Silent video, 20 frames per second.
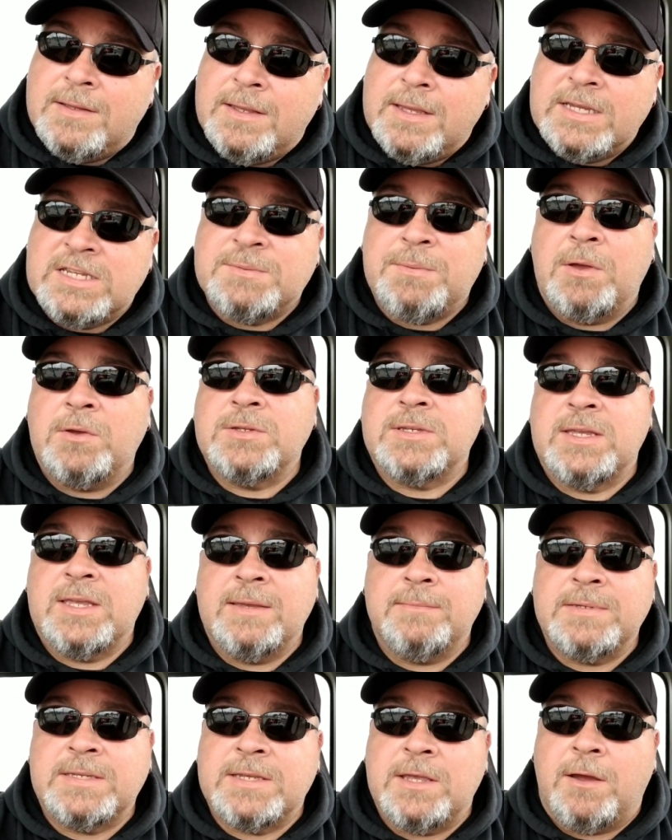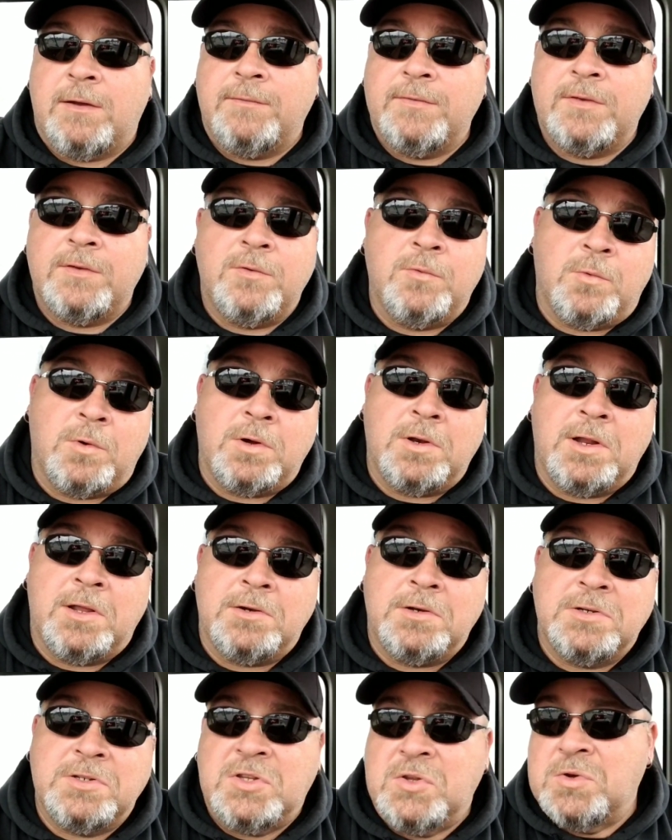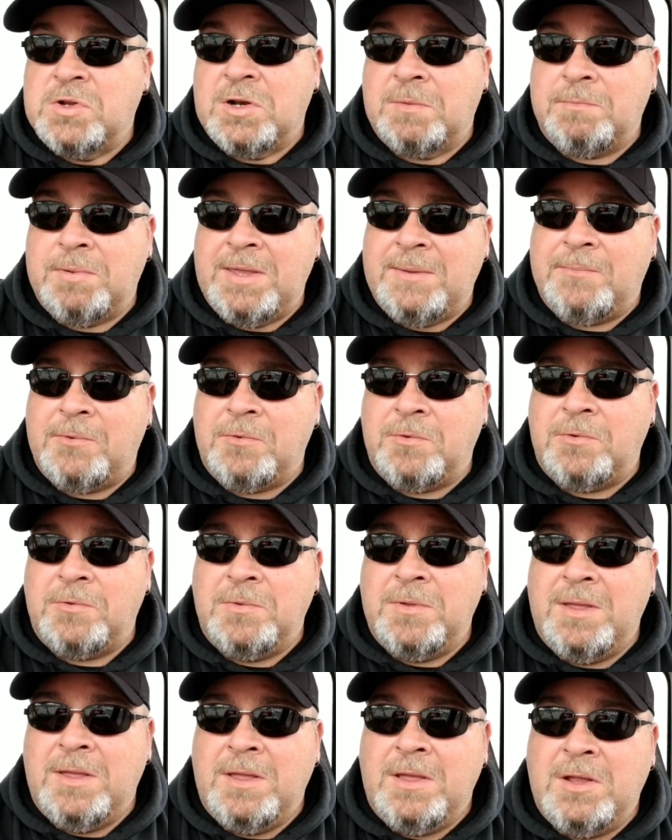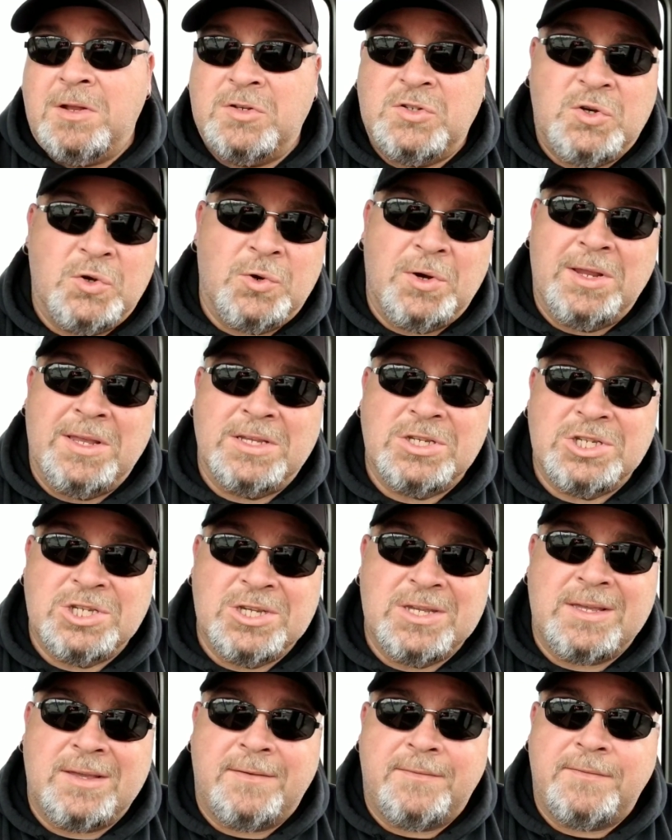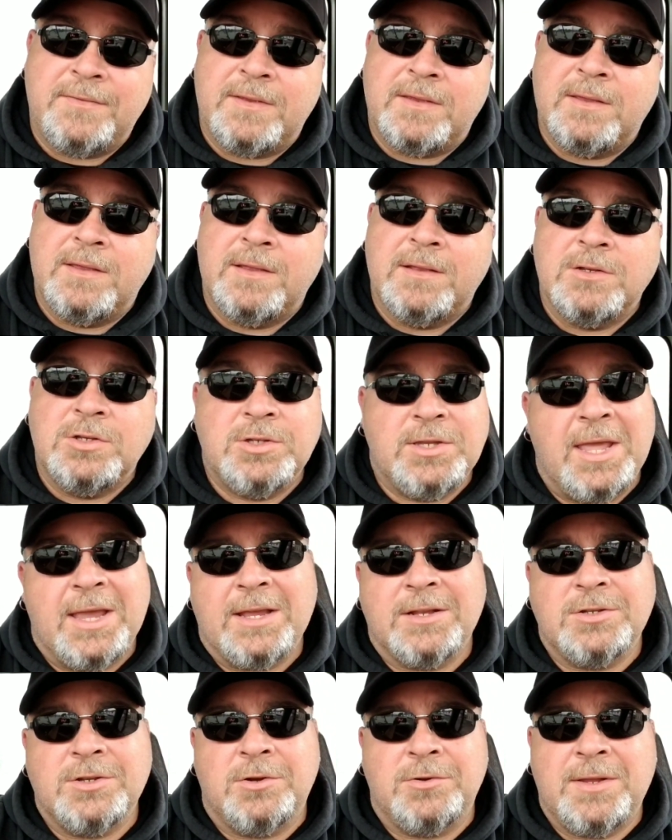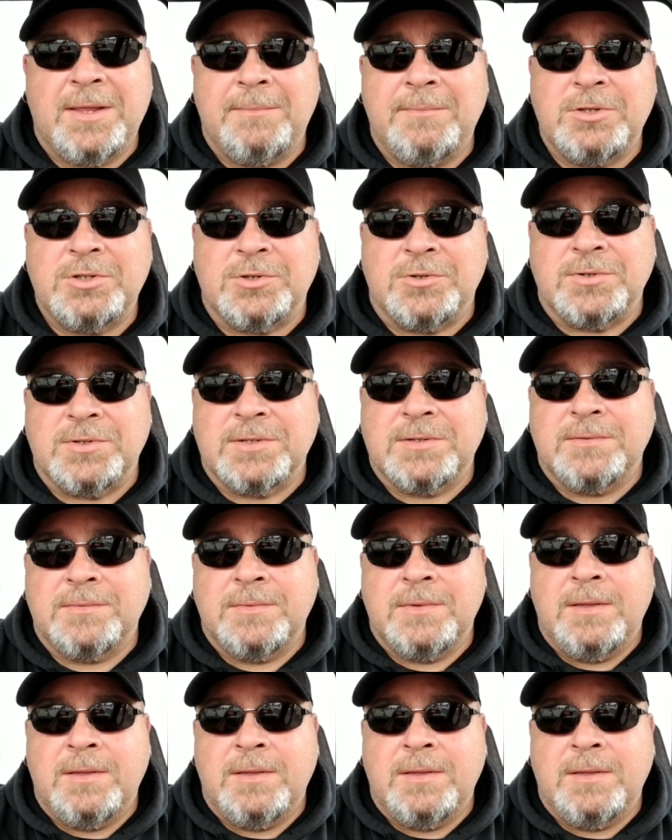exposing himself to 100, 200 people during a shift, taking their temperatures.